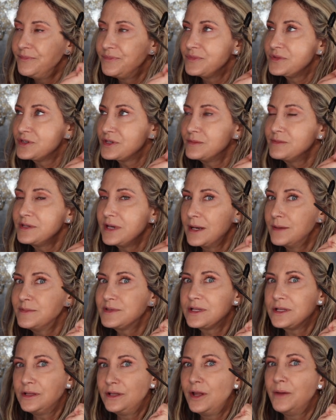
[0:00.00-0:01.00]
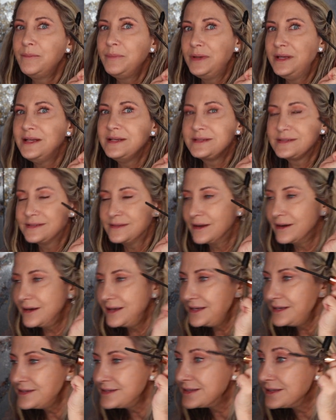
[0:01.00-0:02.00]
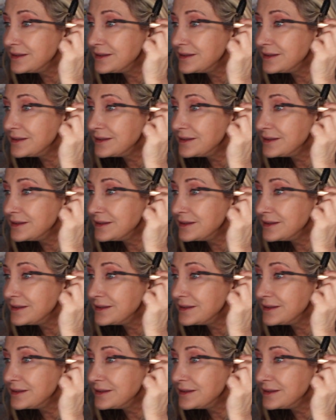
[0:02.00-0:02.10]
Sometimes clumpy is nice